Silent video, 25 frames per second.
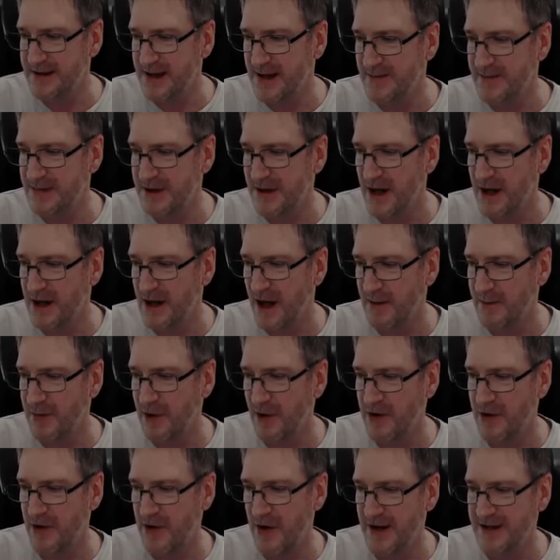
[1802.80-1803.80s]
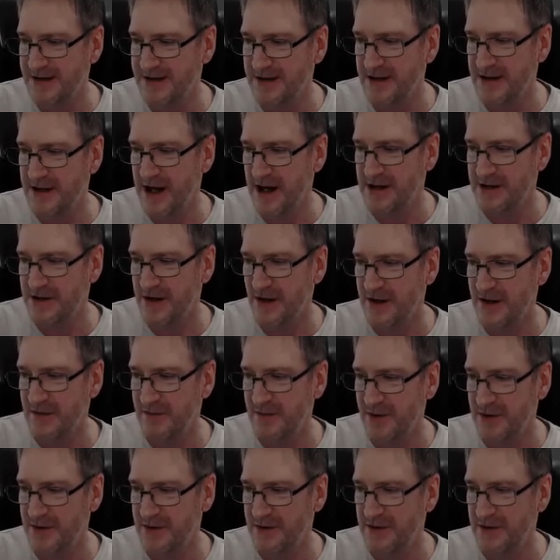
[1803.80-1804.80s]
it seems like I procrastinated on
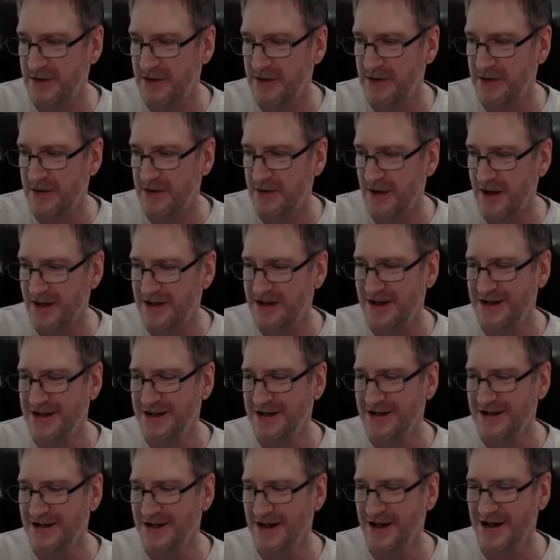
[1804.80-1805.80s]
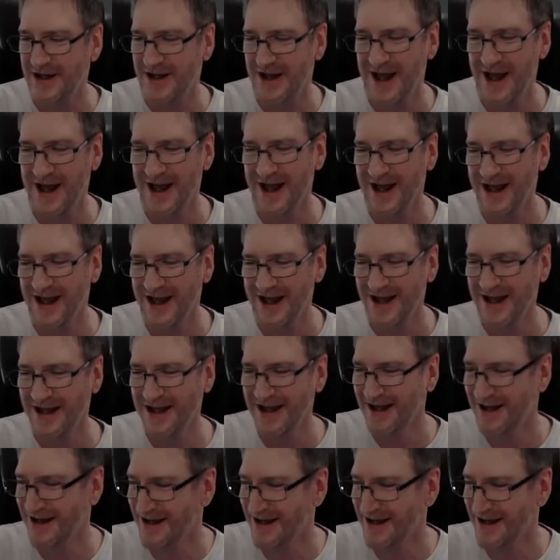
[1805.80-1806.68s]
it, but I didn't. Okay.